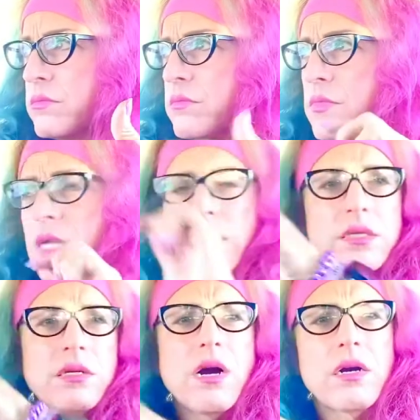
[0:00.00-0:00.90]
into the
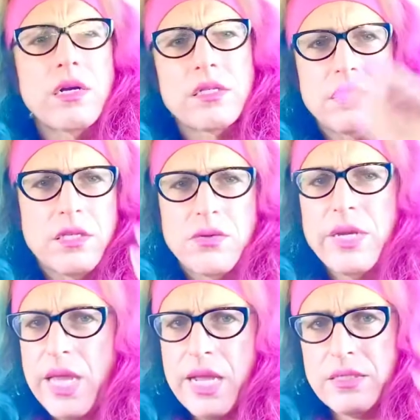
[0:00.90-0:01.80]
darkness, because the tree
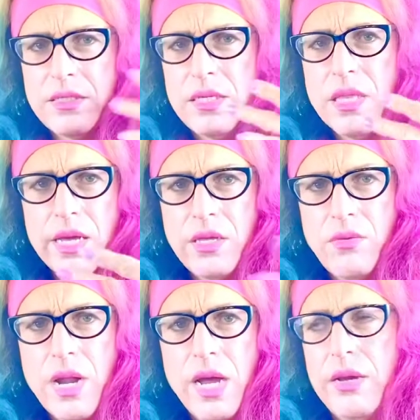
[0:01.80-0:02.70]
can't see like you and
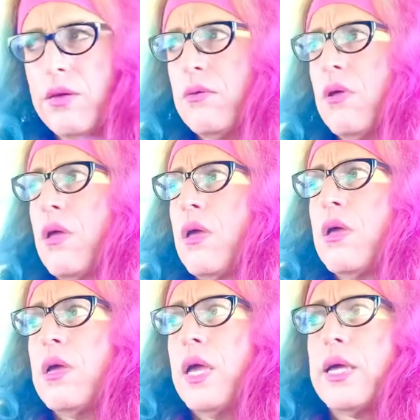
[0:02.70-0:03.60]
I
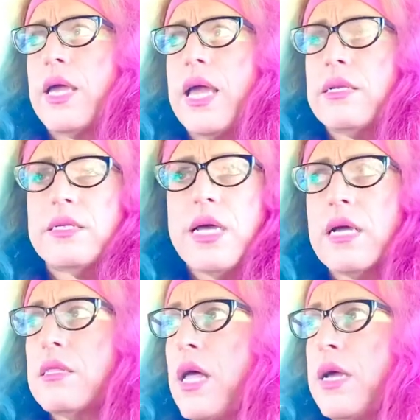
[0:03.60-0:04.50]
do. It can't detect
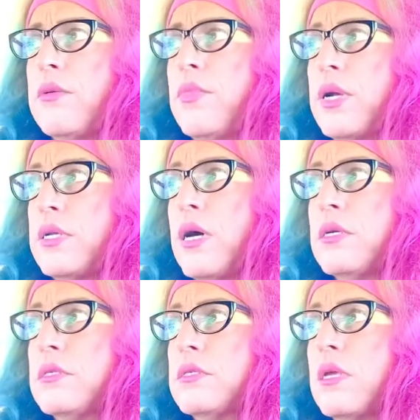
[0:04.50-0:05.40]
light, but it
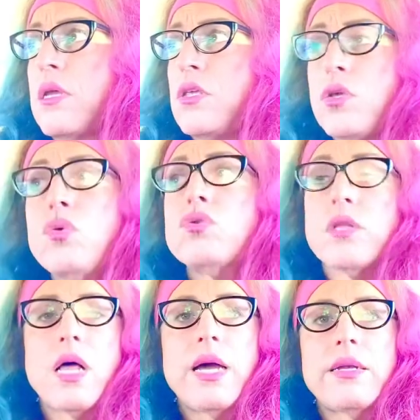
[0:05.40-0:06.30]
does use
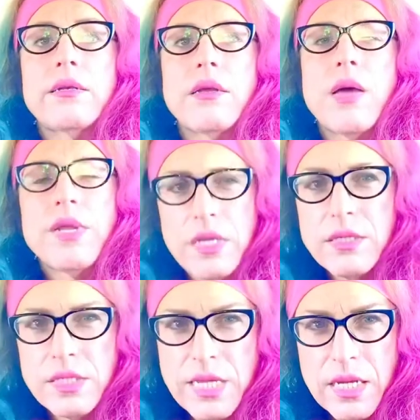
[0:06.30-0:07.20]
light. I mean, it does
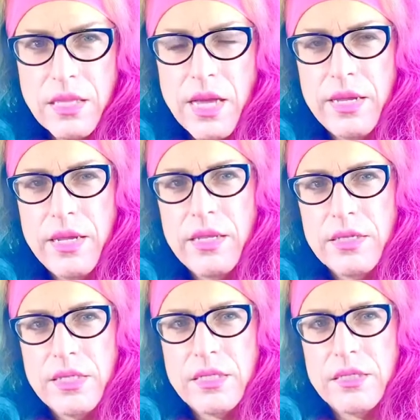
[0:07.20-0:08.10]
detect light in the
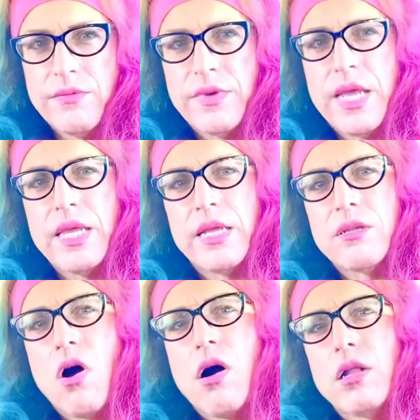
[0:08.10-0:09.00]
sense of getting
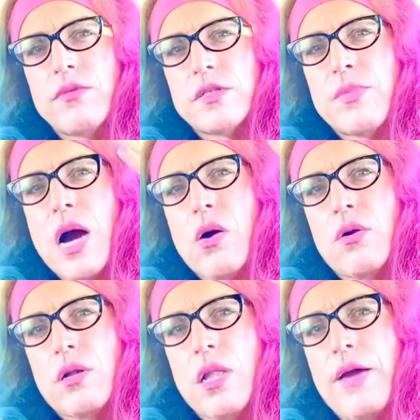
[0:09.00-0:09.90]
all of its power
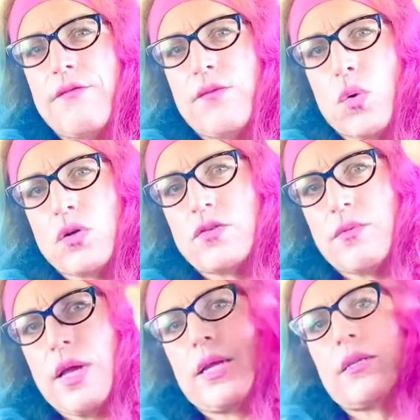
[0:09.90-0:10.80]
and life force from
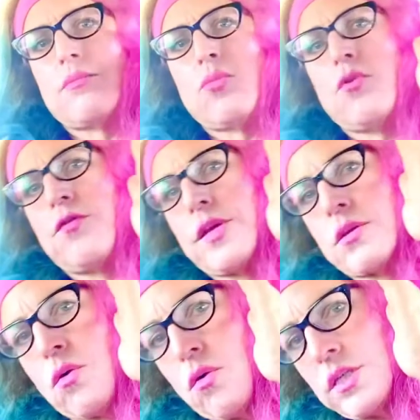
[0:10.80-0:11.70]
light and moving
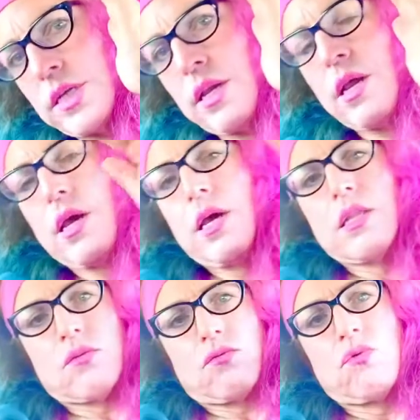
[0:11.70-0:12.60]
towards it. Its
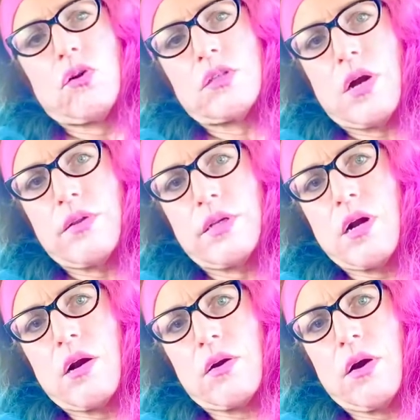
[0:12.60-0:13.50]
roots are in the
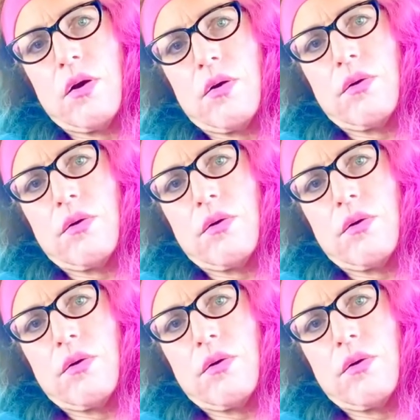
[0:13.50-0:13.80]
dark earth,